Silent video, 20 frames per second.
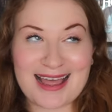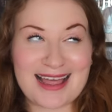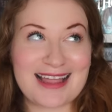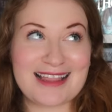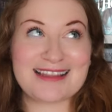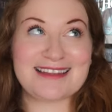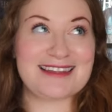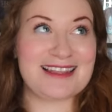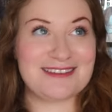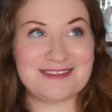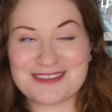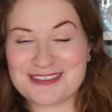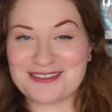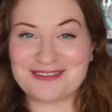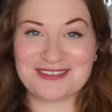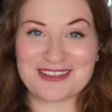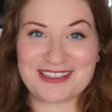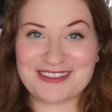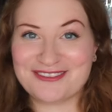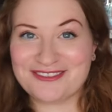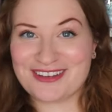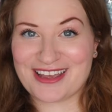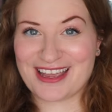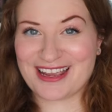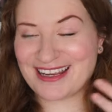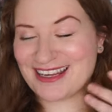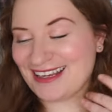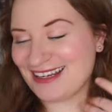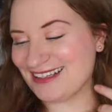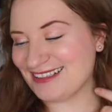I love some good
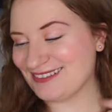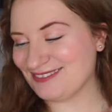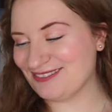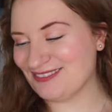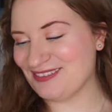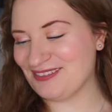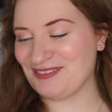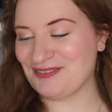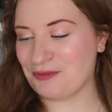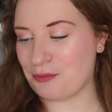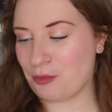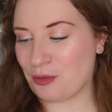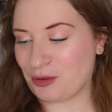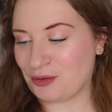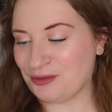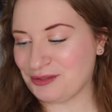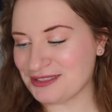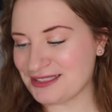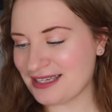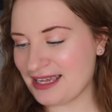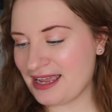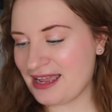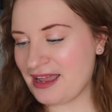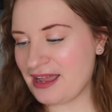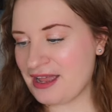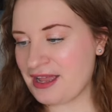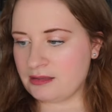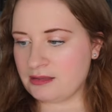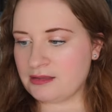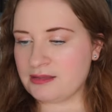Fae worlds.
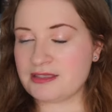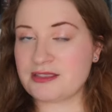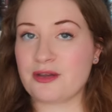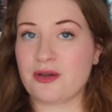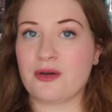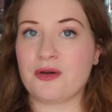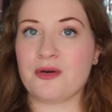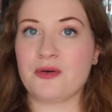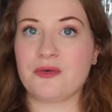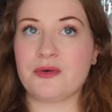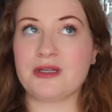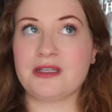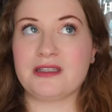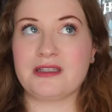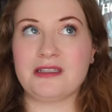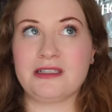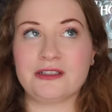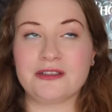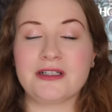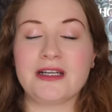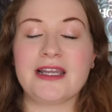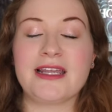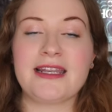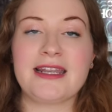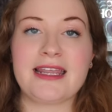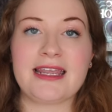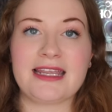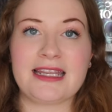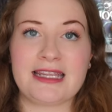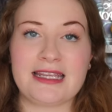So Urine
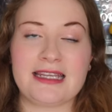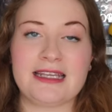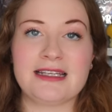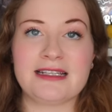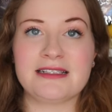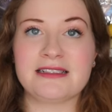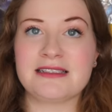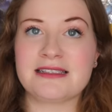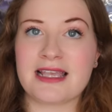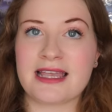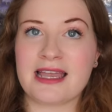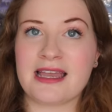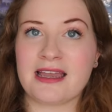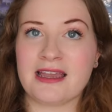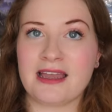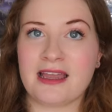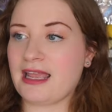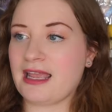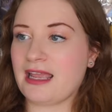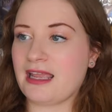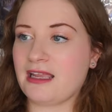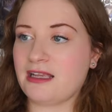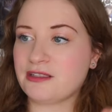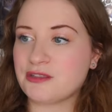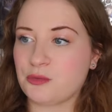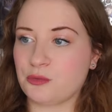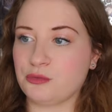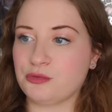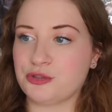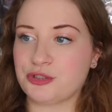is a
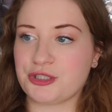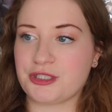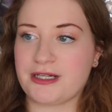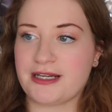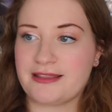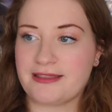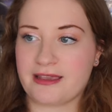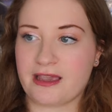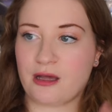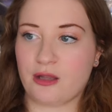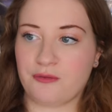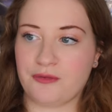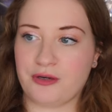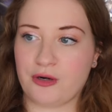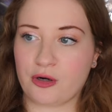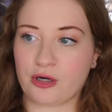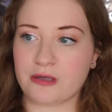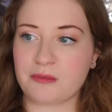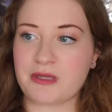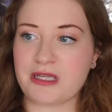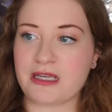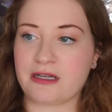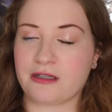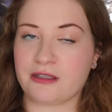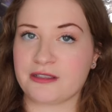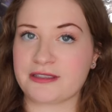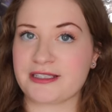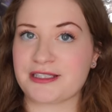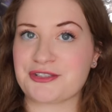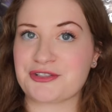soldier in the elven army, and
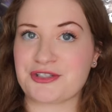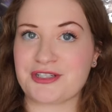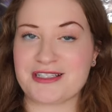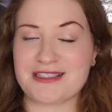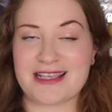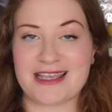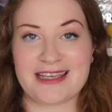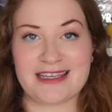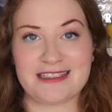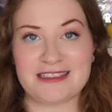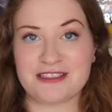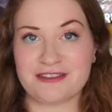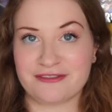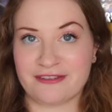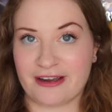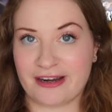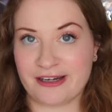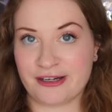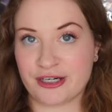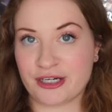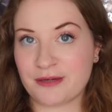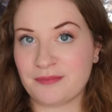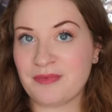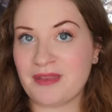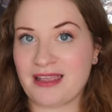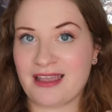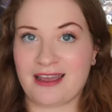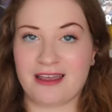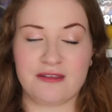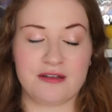her sister is a diviner,
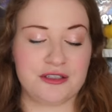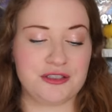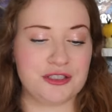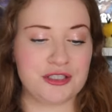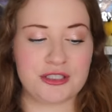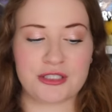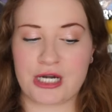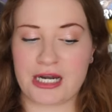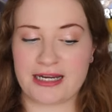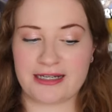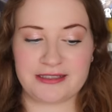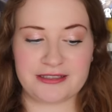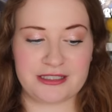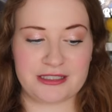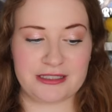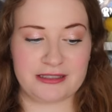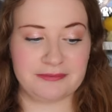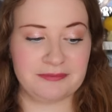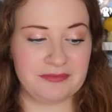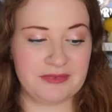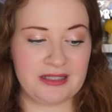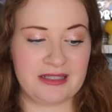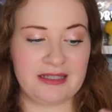and they're just trying to